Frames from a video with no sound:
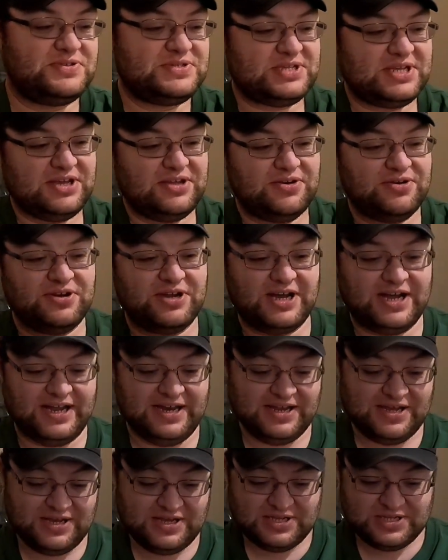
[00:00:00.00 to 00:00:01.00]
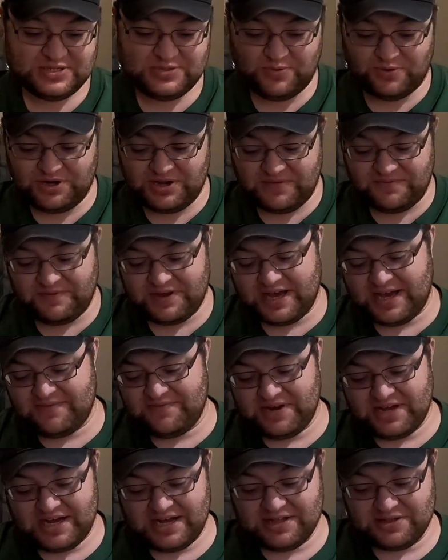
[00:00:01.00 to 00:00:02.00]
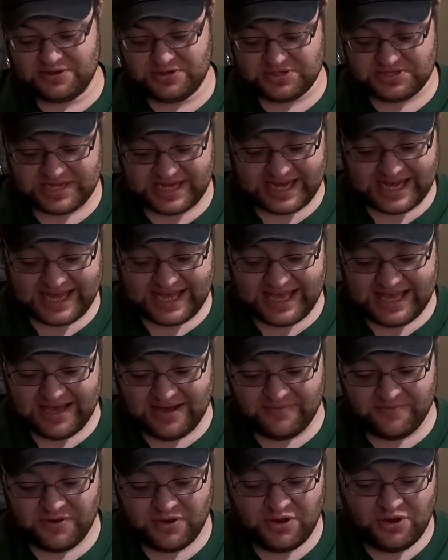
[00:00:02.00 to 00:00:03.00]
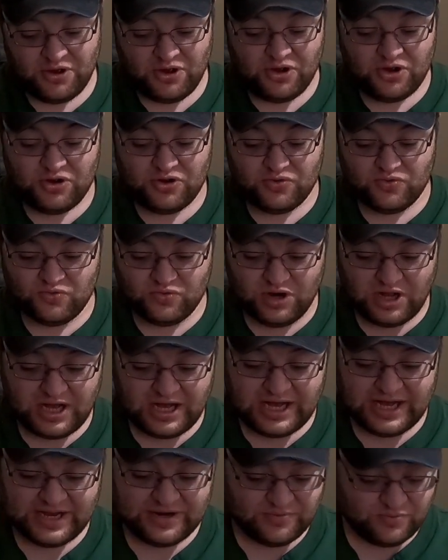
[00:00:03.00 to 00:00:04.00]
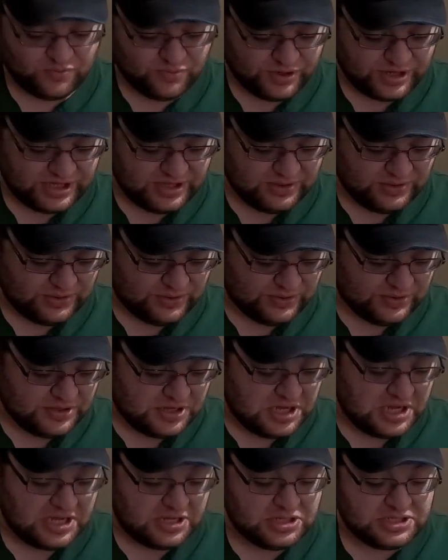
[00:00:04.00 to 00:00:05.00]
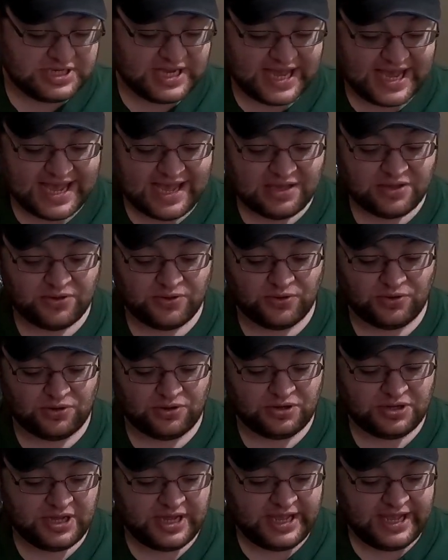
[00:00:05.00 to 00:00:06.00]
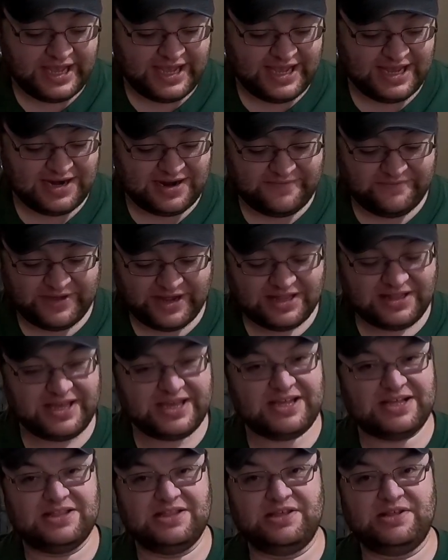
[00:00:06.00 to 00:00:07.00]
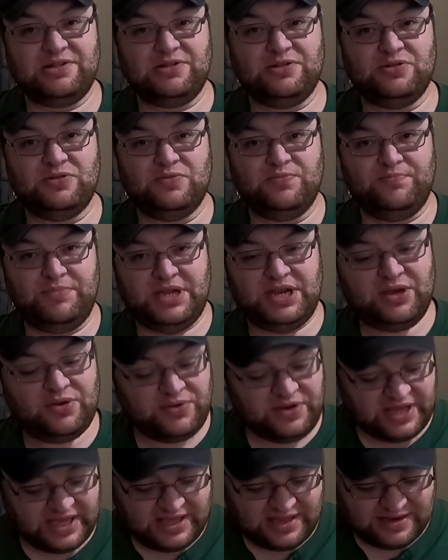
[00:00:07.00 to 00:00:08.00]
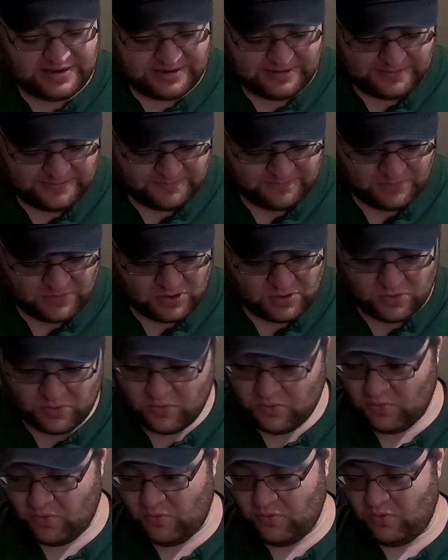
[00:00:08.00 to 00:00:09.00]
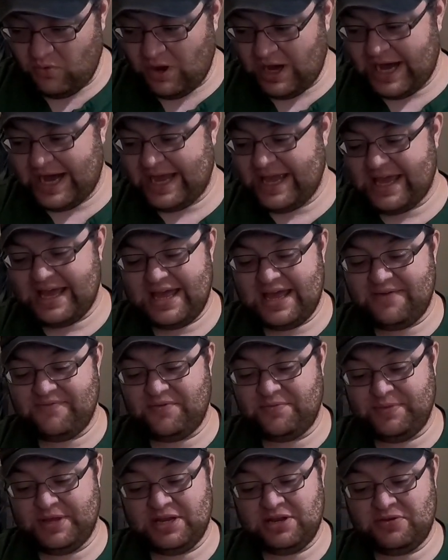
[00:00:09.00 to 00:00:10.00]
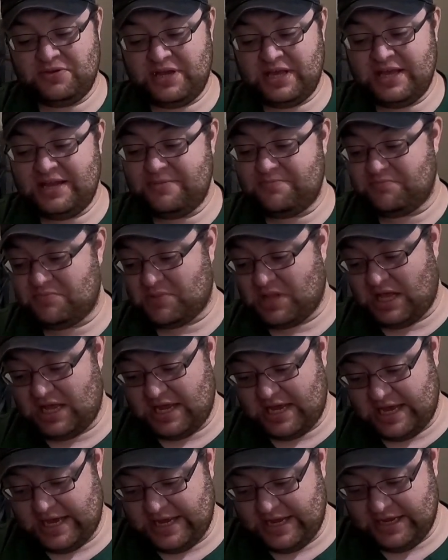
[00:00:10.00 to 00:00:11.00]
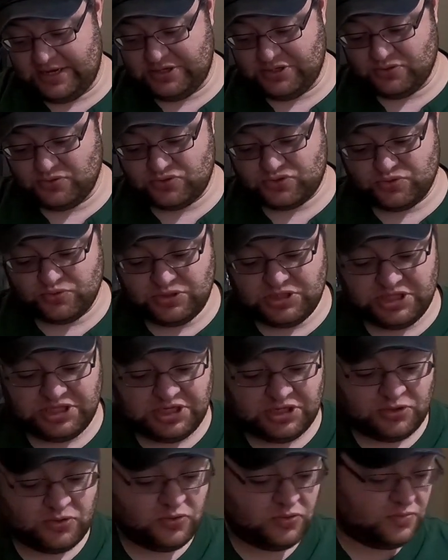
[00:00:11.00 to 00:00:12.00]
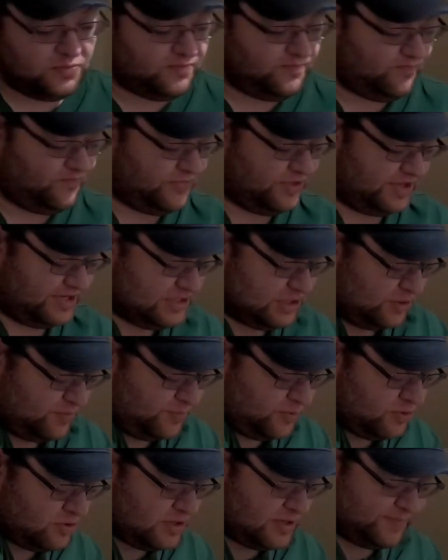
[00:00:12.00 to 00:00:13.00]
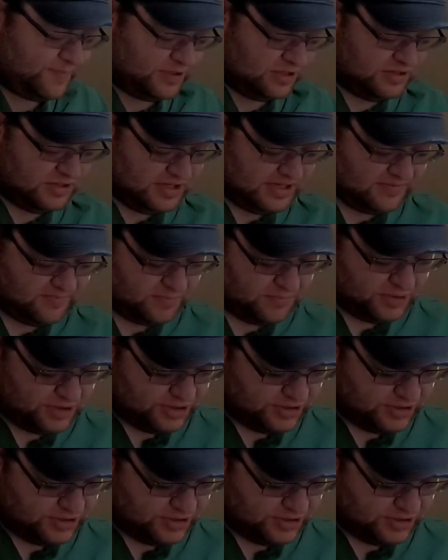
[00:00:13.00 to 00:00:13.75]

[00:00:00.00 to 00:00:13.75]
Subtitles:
can see it or not. $25. I have rod, reel, tackle, and I've got like a little minnow net. Why I have a minnow net, I don't really know. Let's open her up and give them a